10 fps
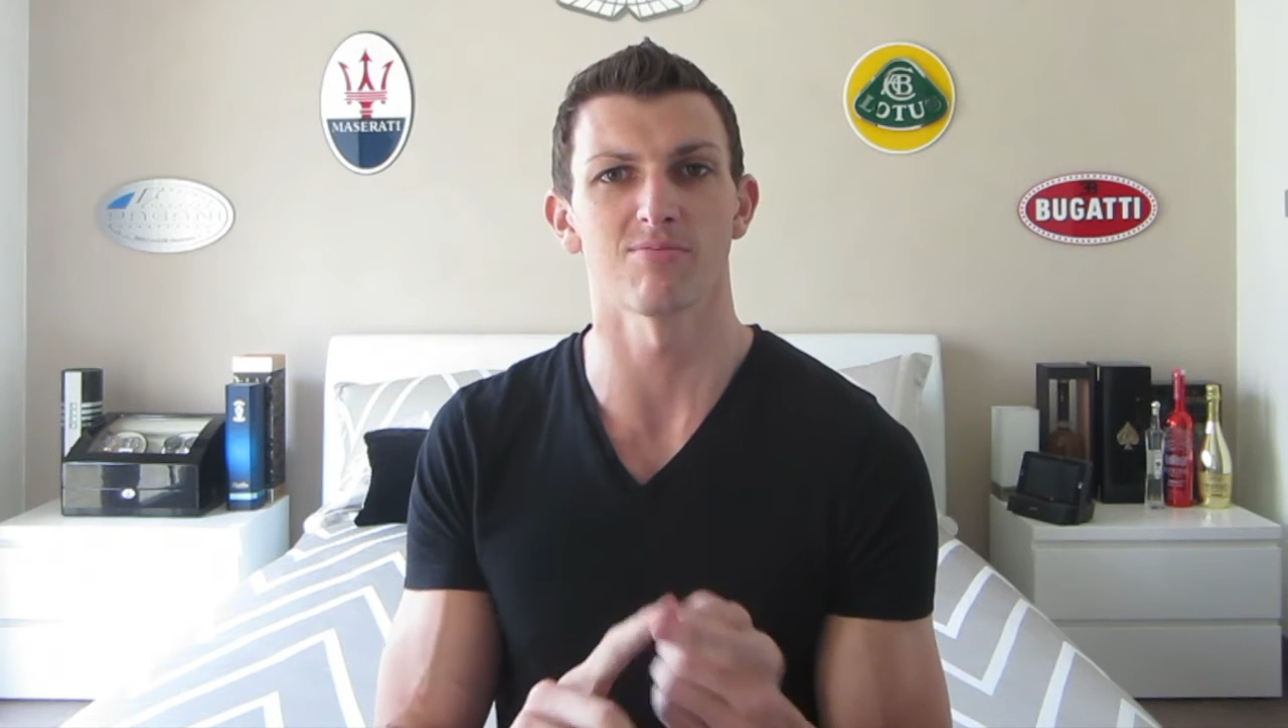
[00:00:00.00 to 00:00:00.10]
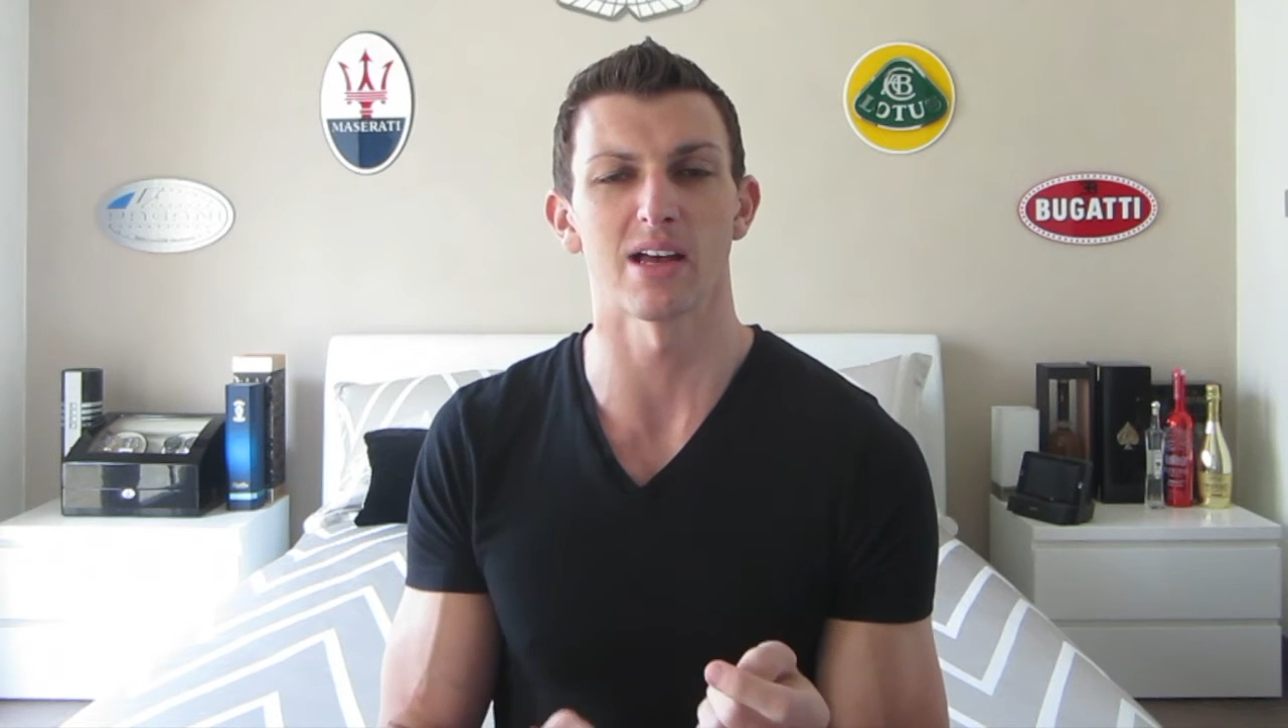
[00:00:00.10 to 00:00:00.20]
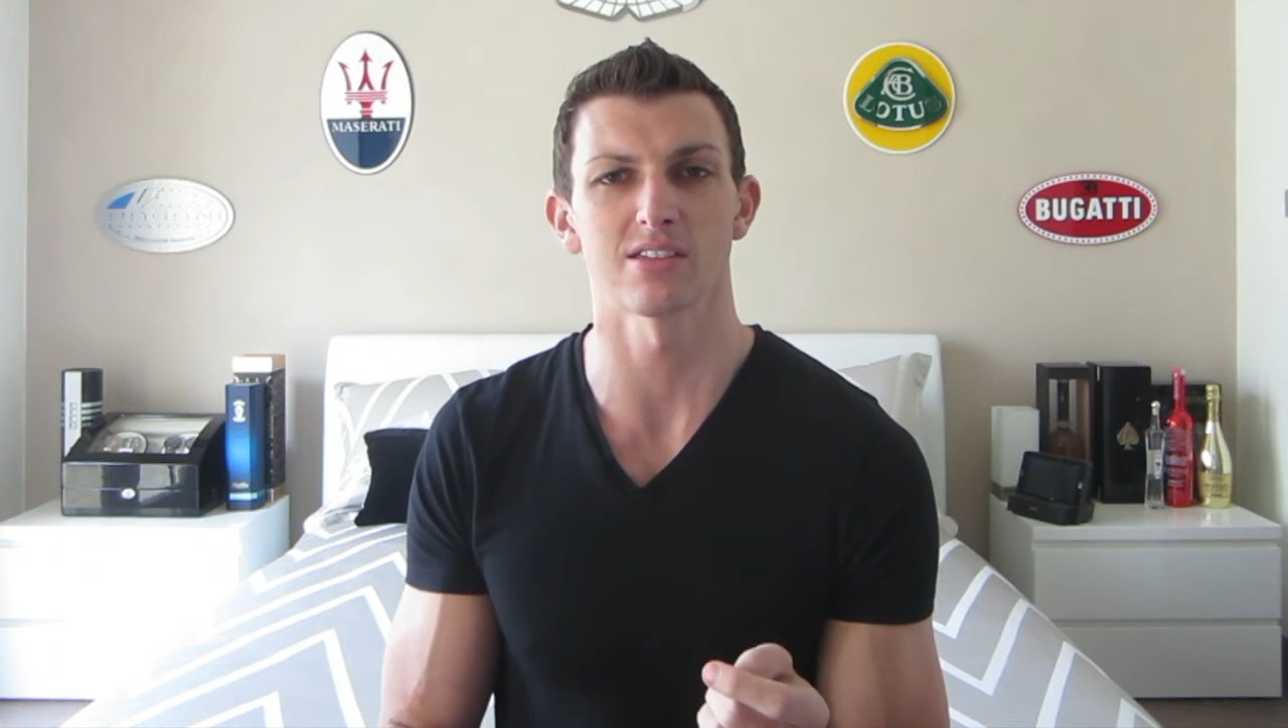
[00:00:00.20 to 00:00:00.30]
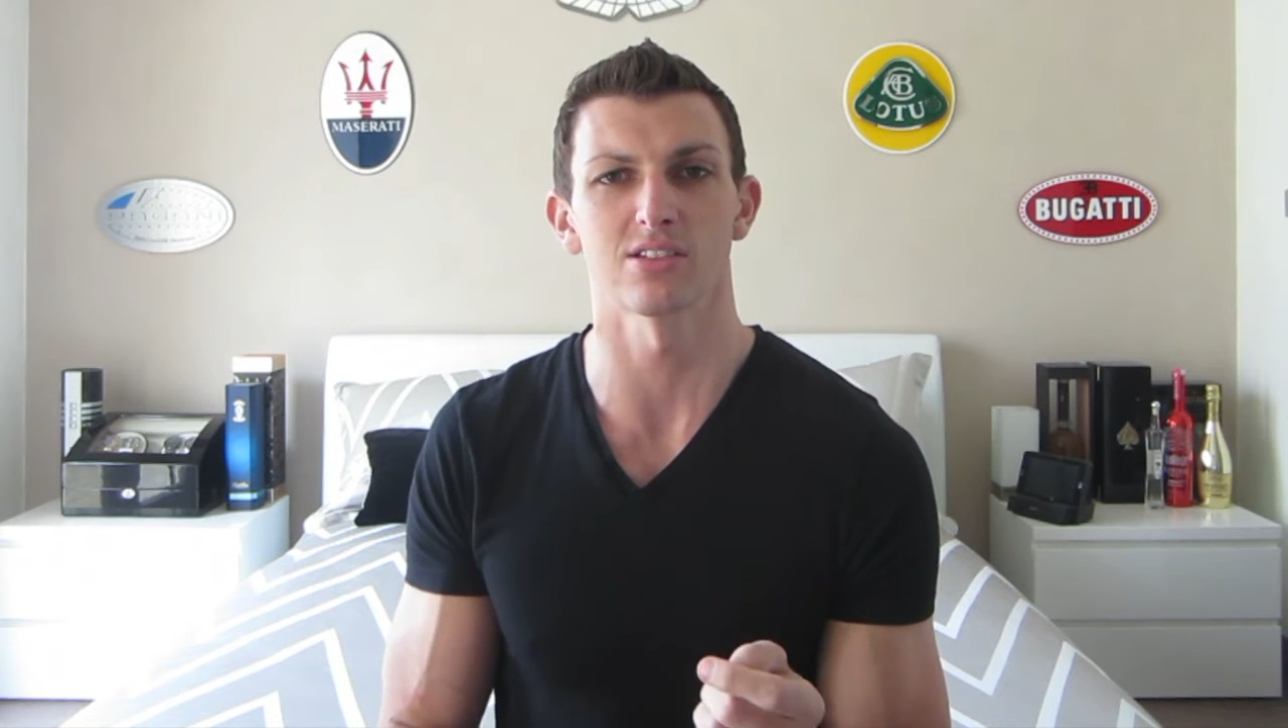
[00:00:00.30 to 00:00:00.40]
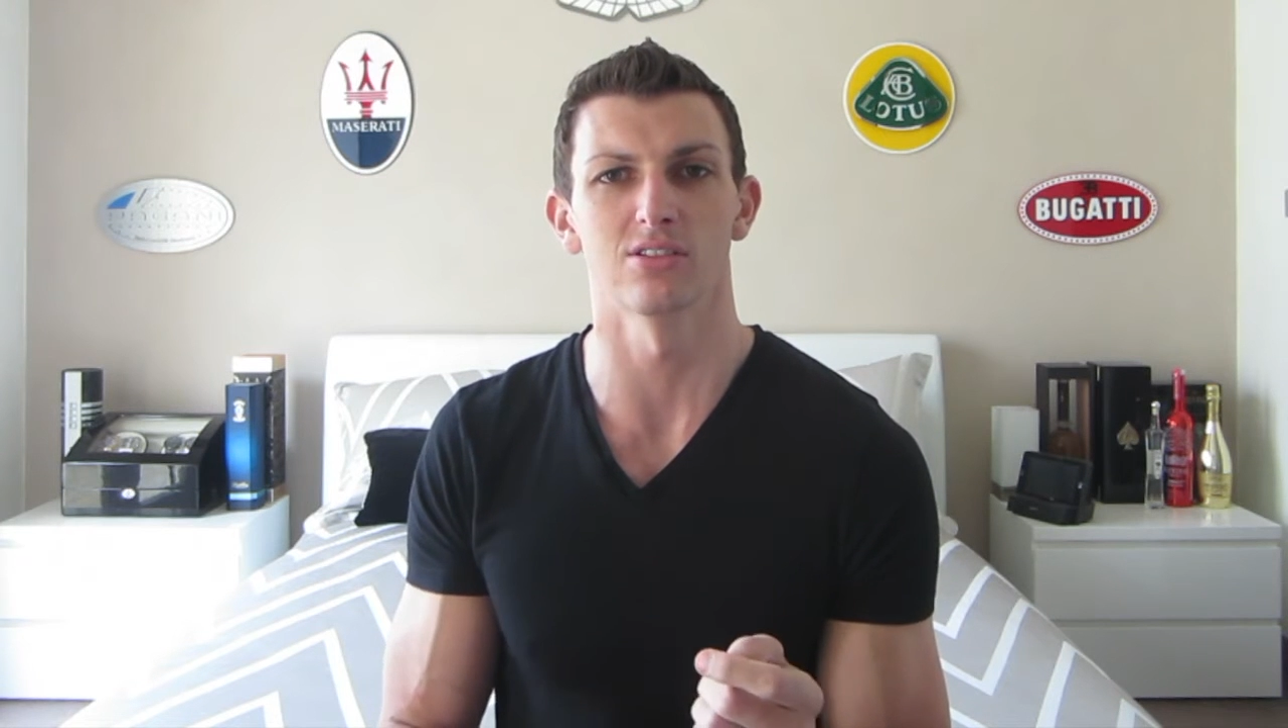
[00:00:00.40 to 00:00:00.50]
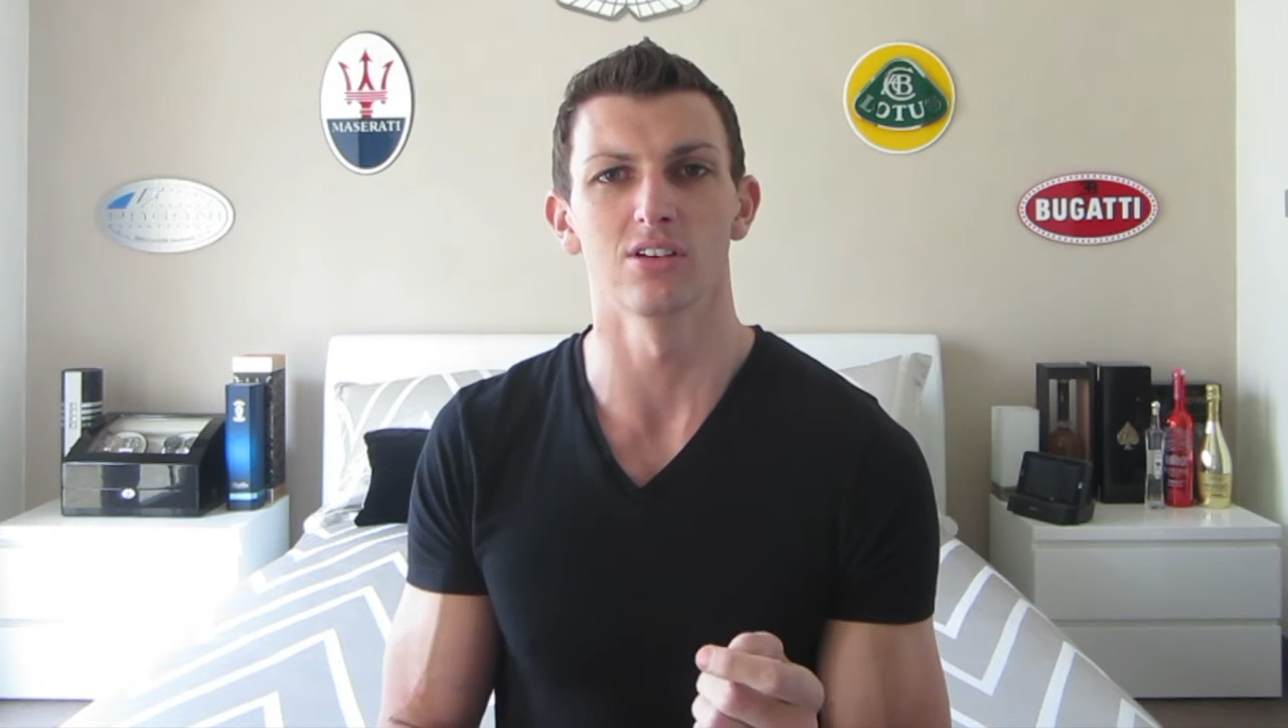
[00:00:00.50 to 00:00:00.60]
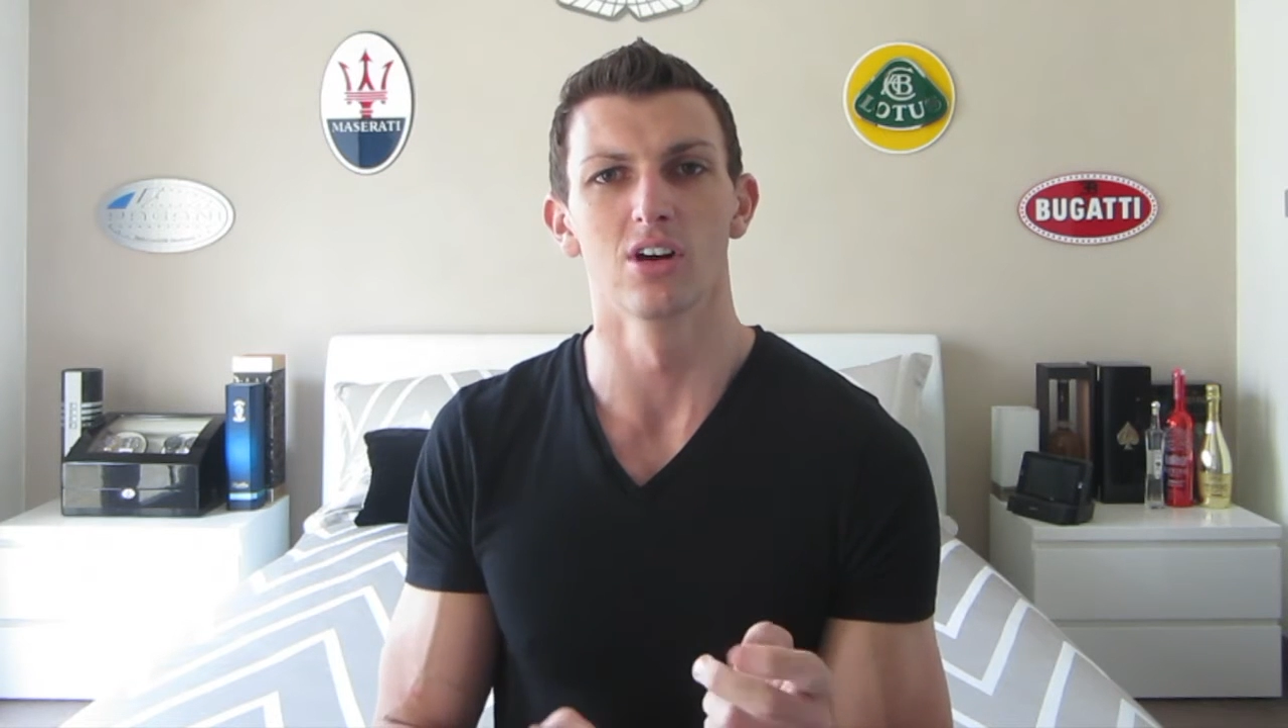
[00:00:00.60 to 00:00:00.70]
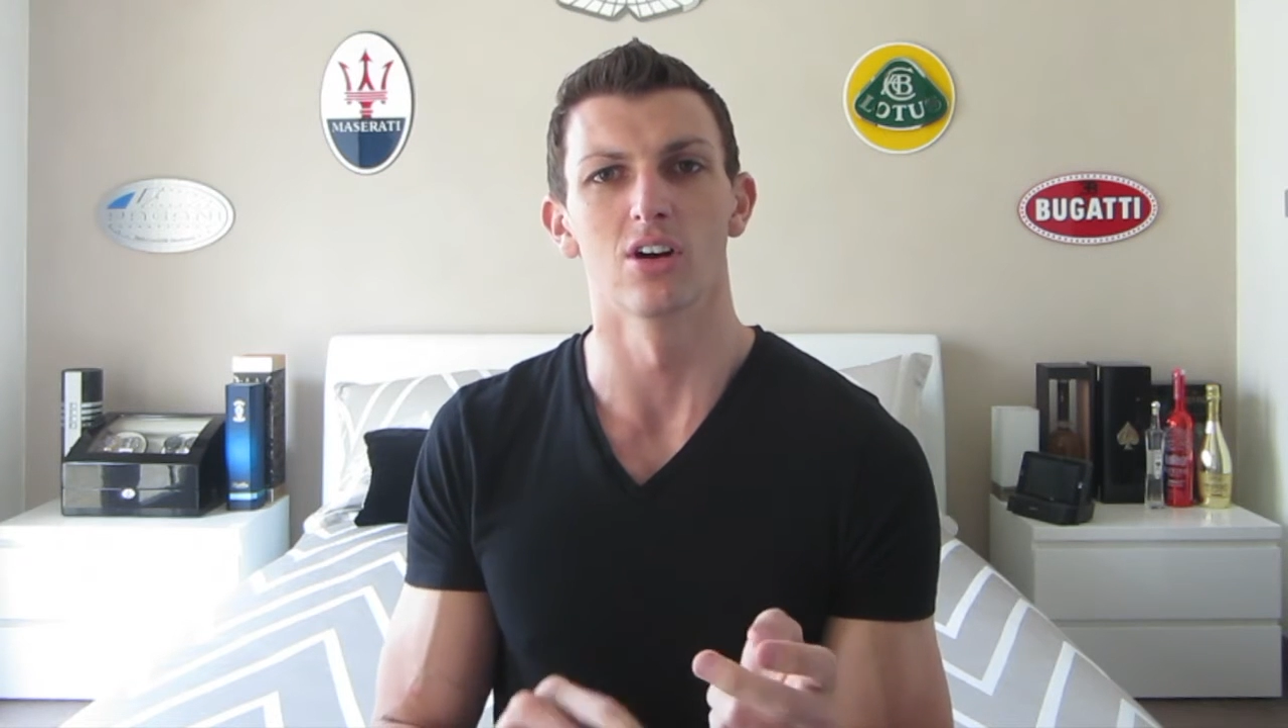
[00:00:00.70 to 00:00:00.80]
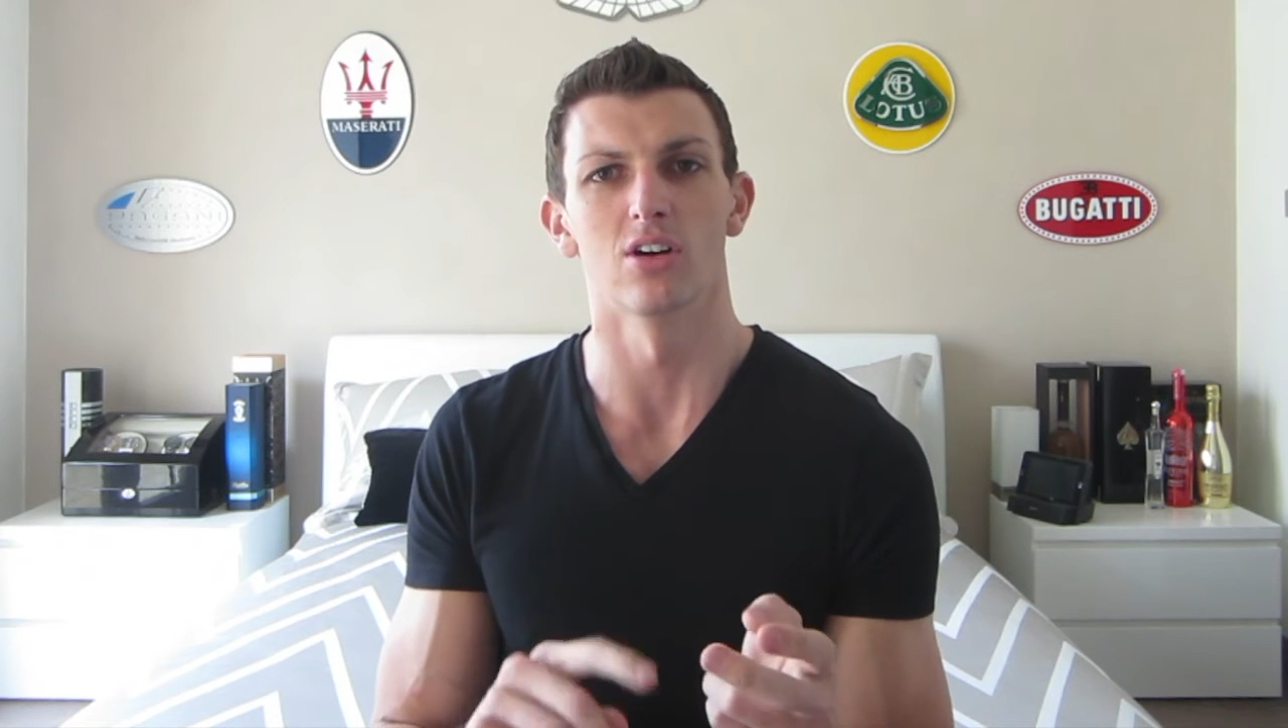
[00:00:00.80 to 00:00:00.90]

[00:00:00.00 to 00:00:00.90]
Muscle